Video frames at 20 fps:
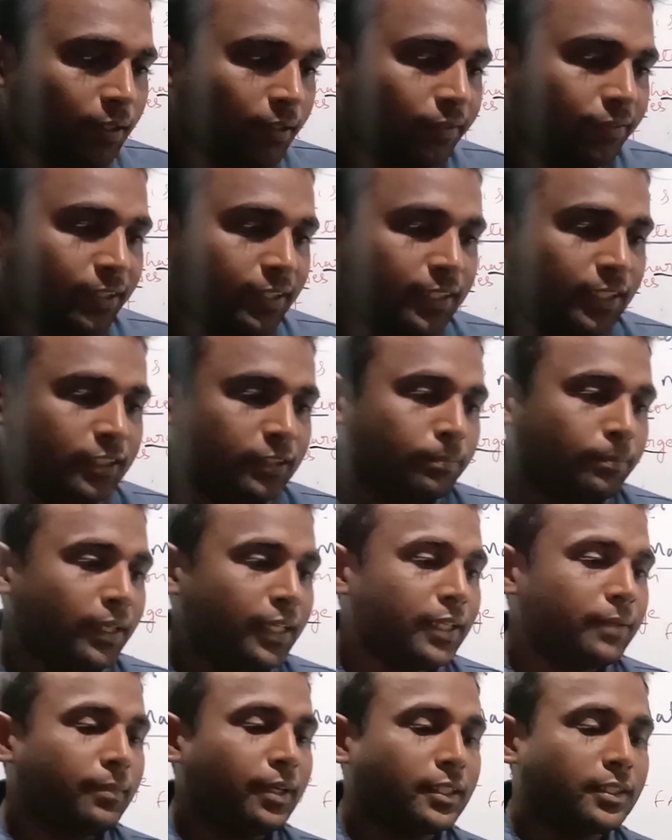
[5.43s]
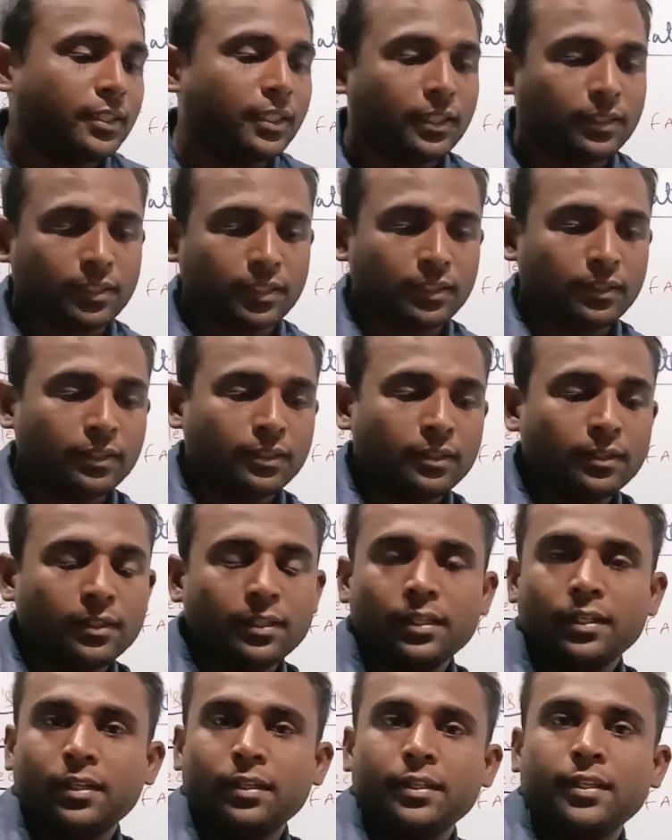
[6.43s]
Physics by Imagination.
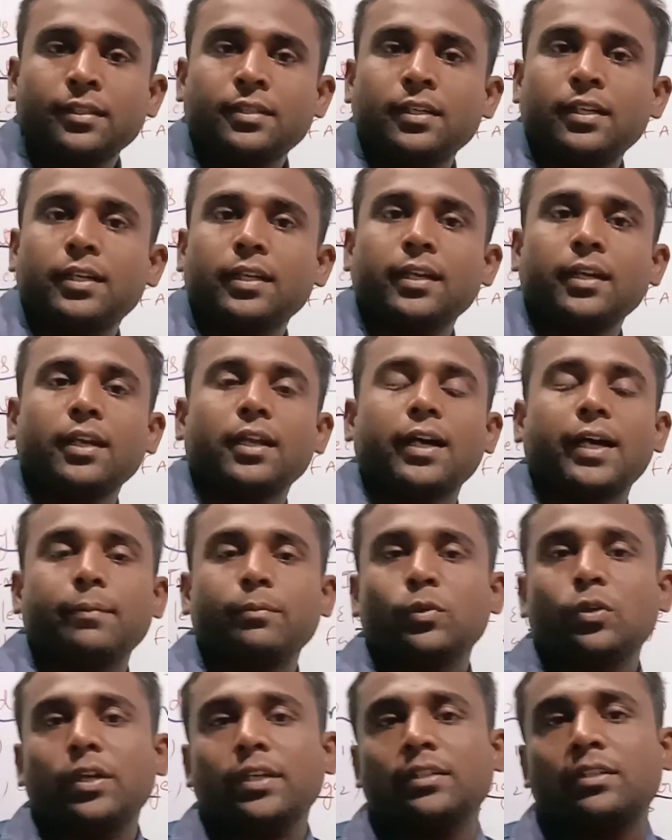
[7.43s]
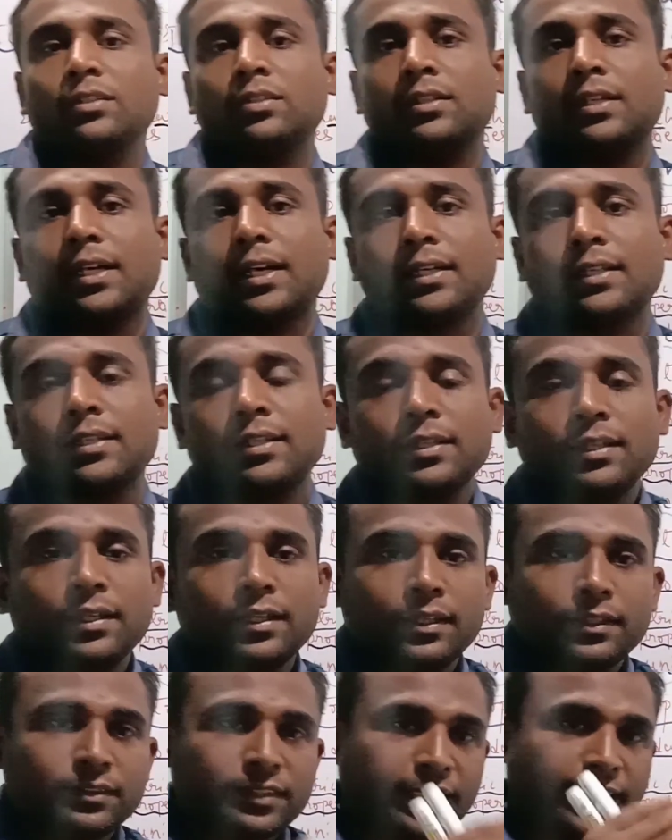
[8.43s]
Dear children, I am going to start
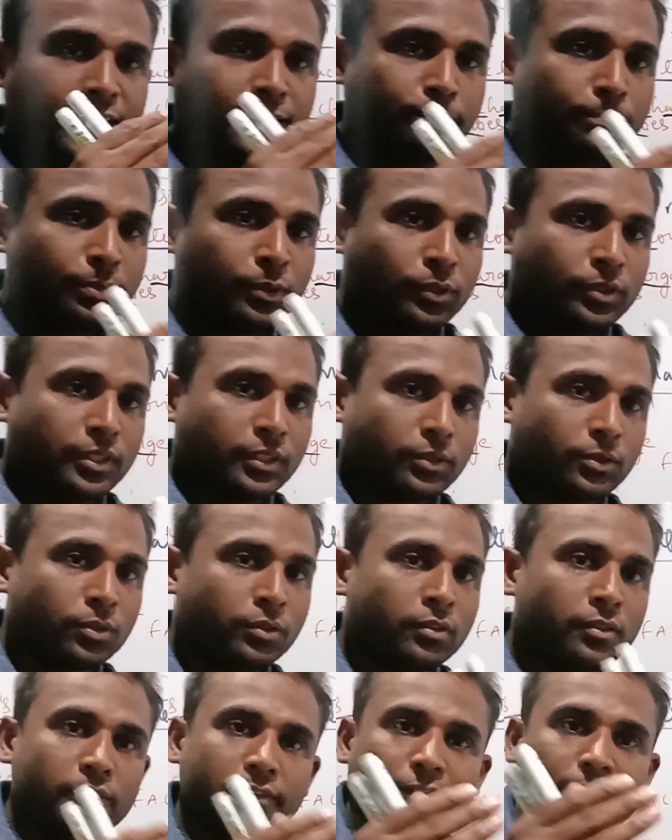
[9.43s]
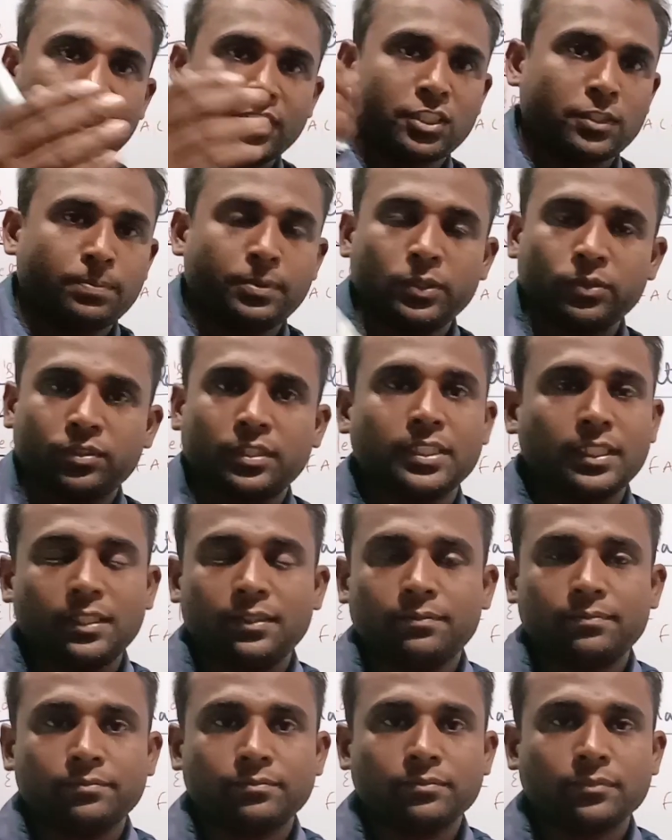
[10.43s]
second PUC to first PUC.
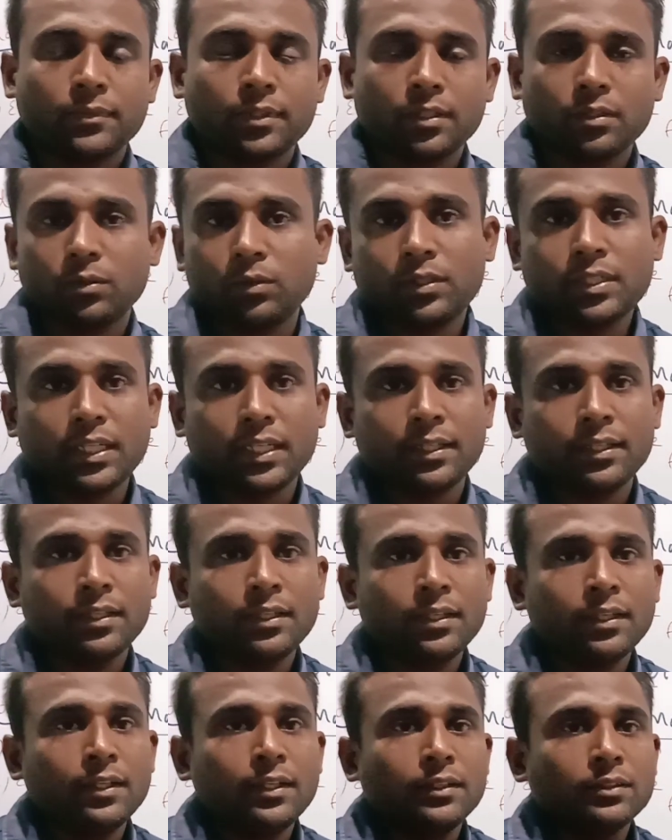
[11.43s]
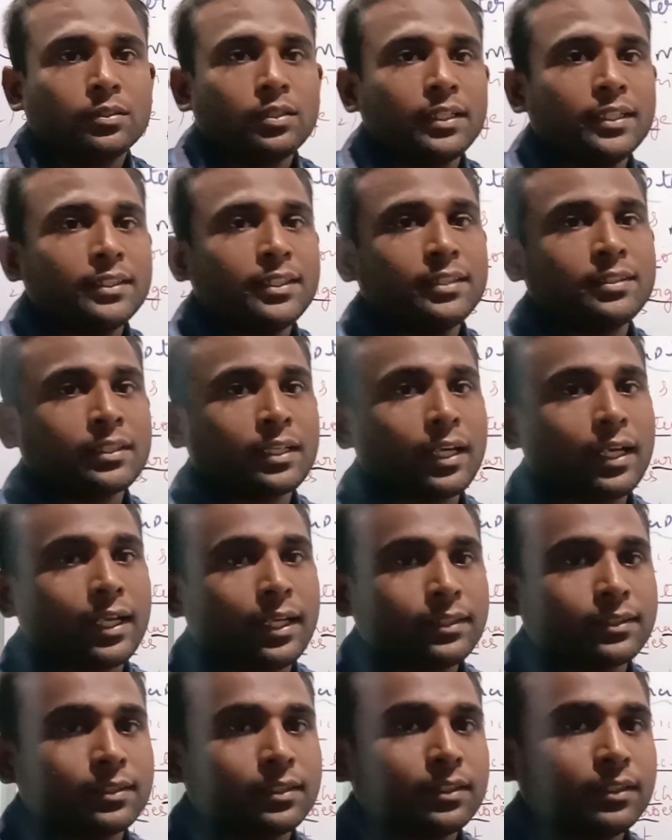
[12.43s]
Okay, so in this
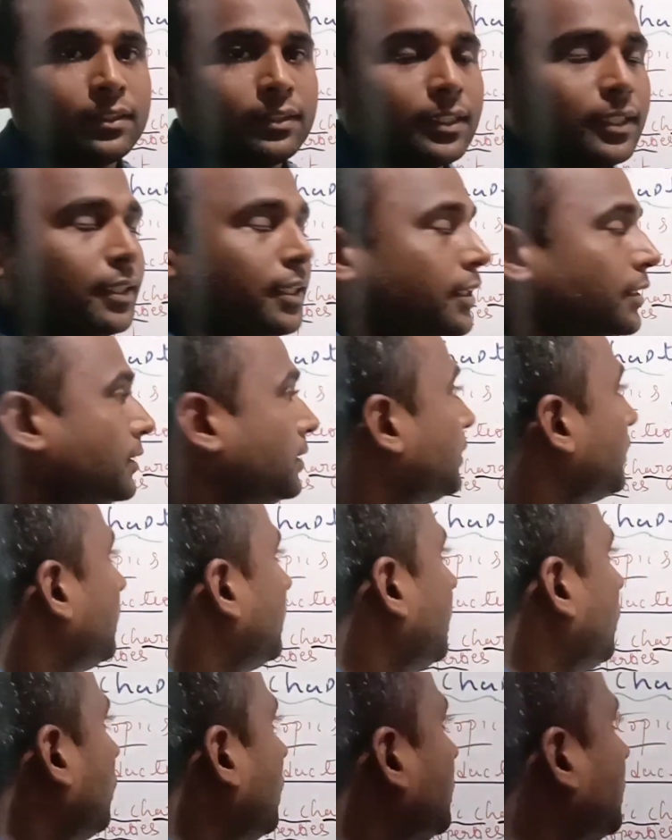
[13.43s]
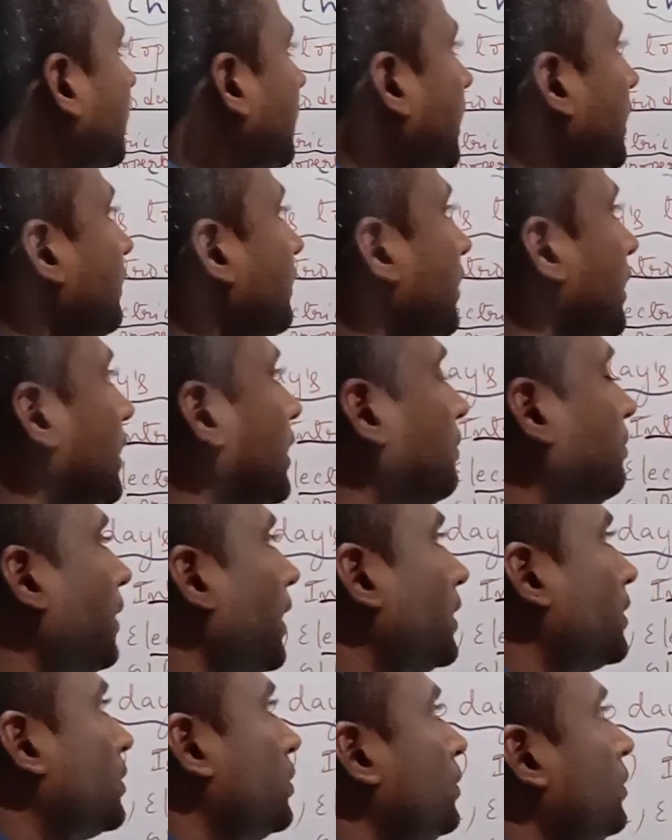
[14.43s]
class, that is once again welcome
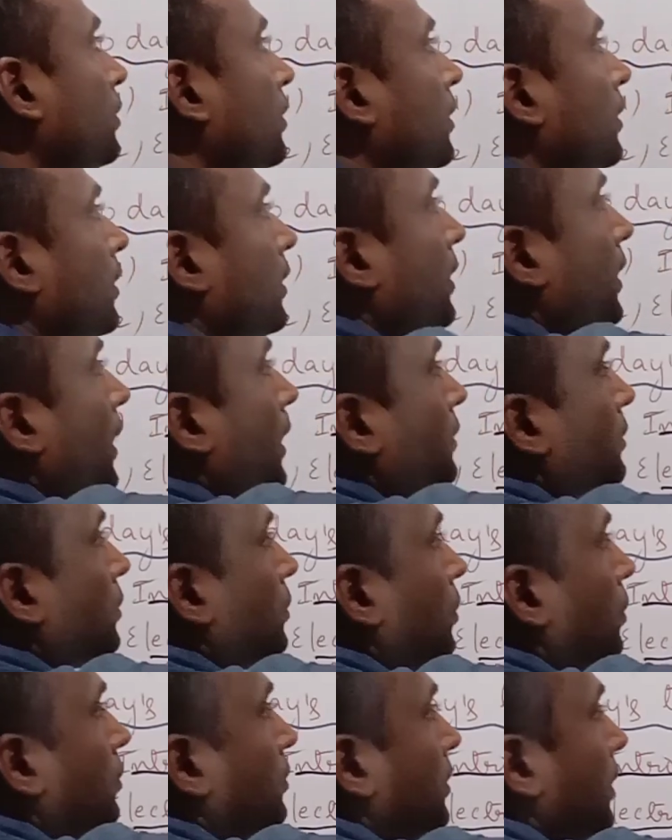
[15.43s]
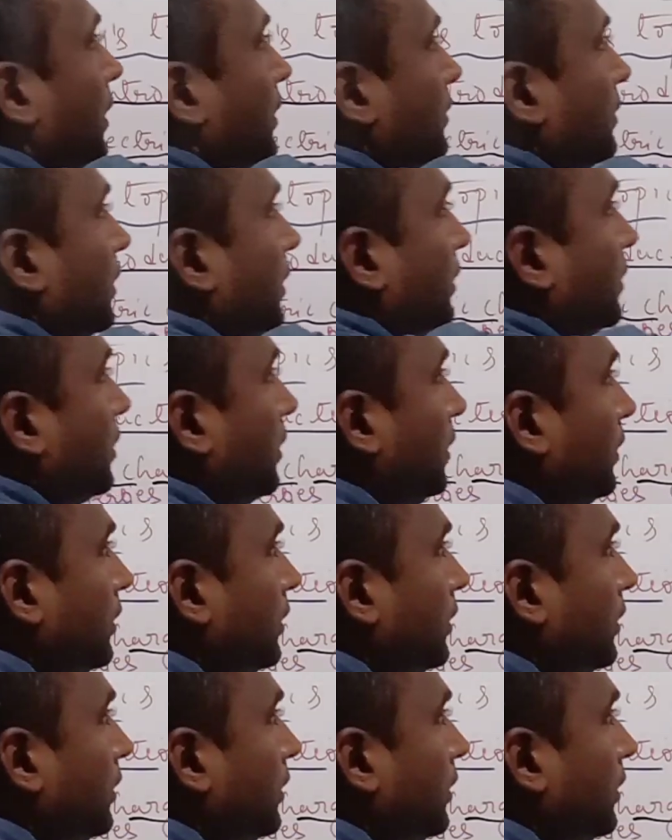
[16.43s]
back to crash course on CET.